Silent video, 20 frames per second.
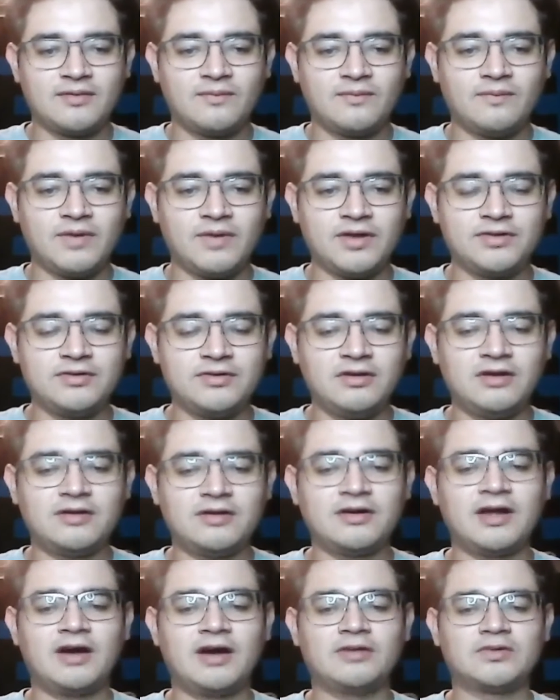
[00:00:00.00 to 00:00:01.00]
When you
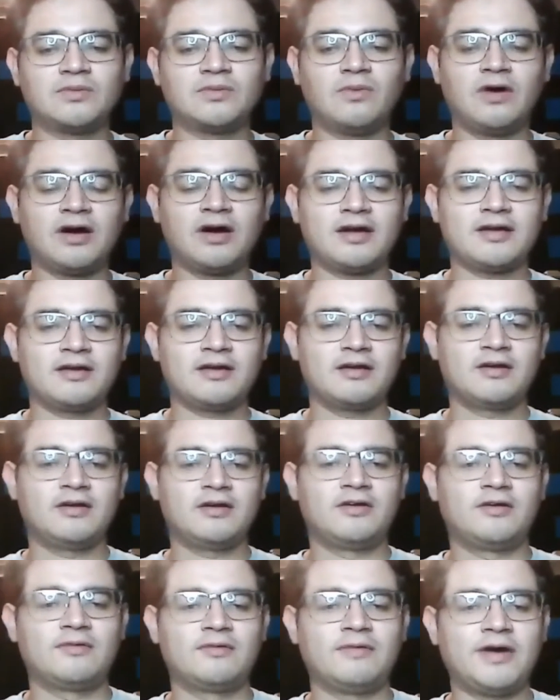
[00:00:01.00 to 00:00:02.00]
learn how to walk
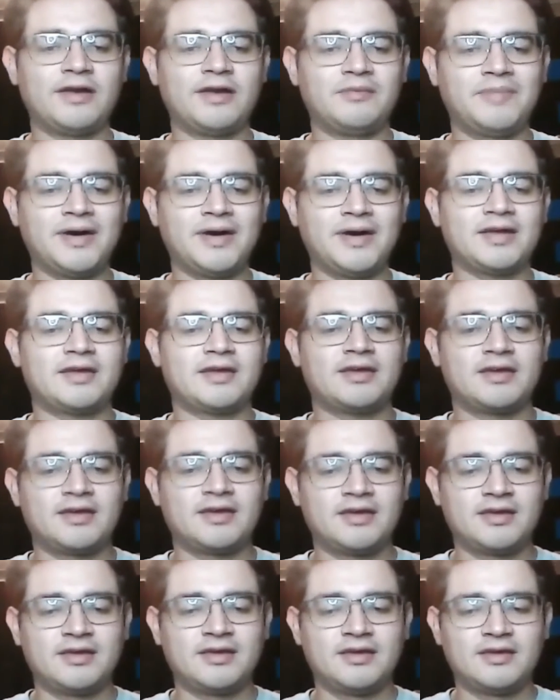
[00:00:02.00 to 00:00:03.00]
or ride a bike,
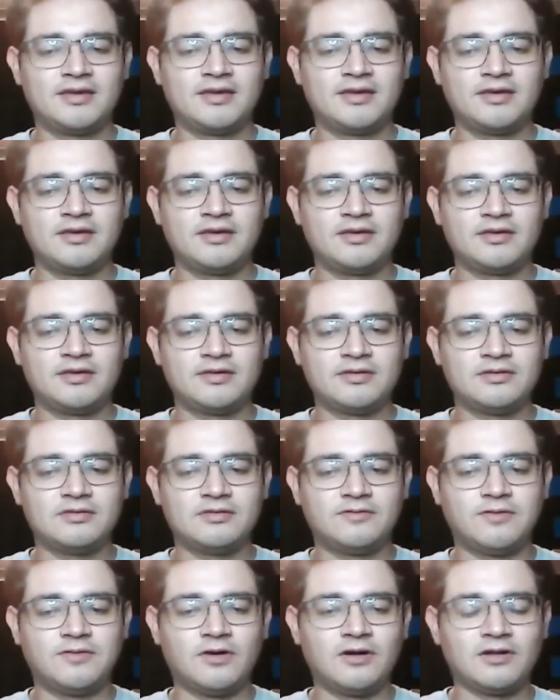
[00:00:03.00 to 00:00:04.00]

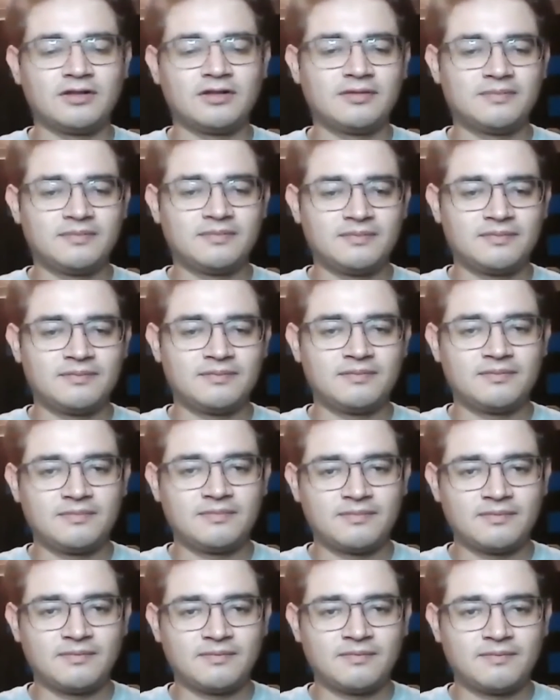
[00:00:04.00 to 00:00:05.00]
you fall,
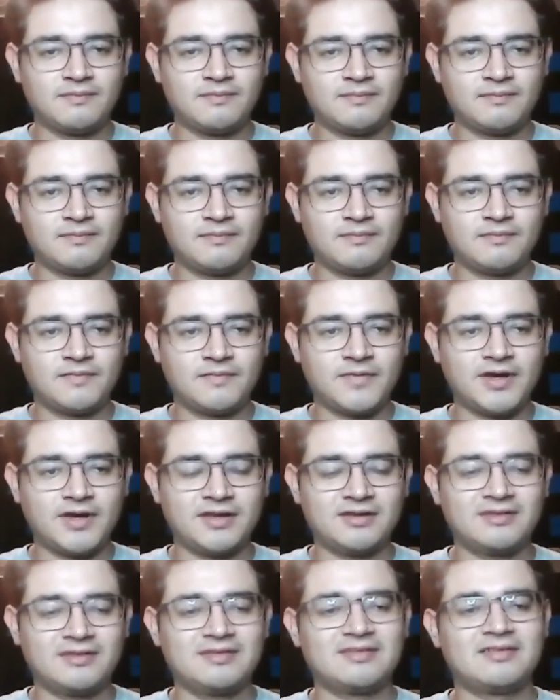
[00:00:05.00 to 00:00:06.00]

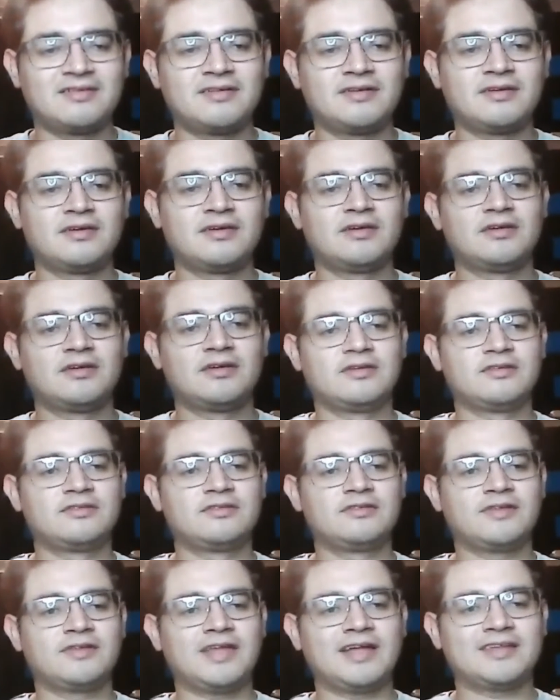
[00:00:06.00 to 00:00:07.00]
right?
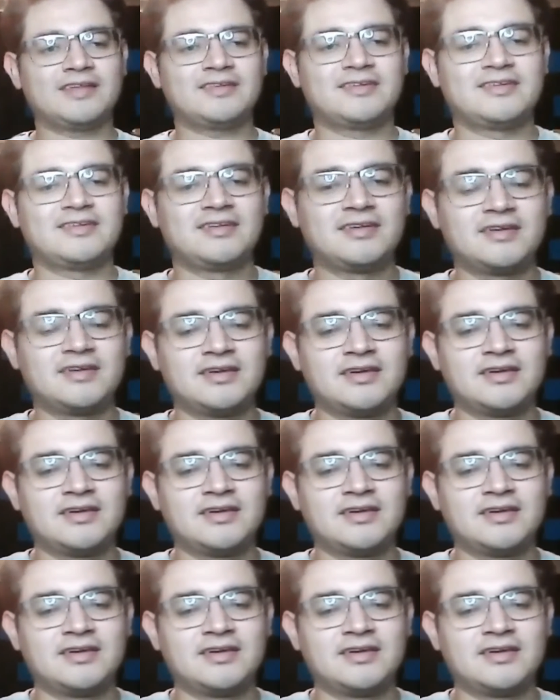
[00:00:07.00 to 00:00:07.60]
So that's